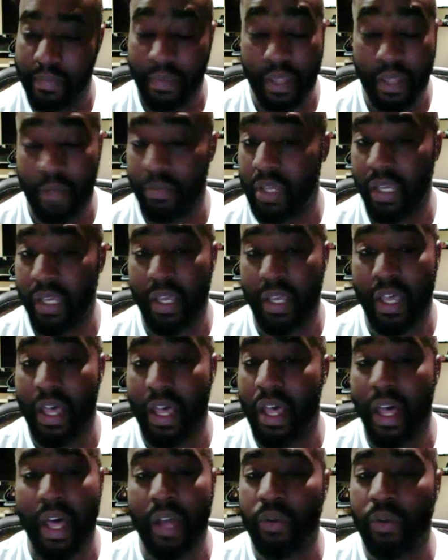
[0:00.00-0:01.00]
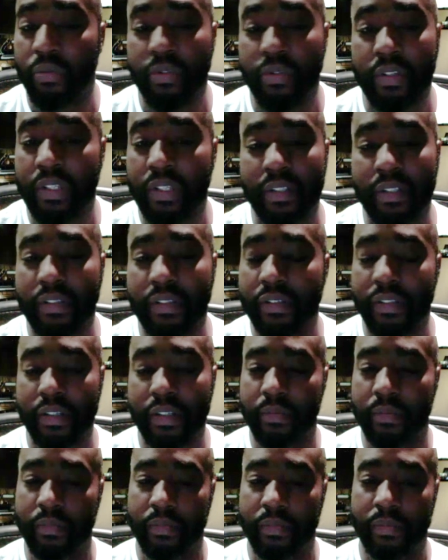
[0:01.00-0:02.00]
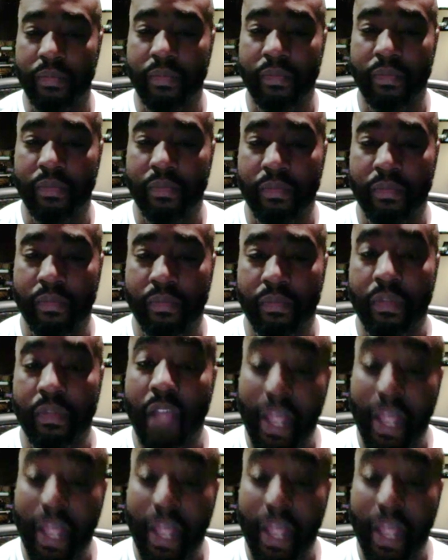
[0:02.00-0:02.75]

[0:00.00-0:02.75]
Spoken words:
I'm like, I don't need to sleep, at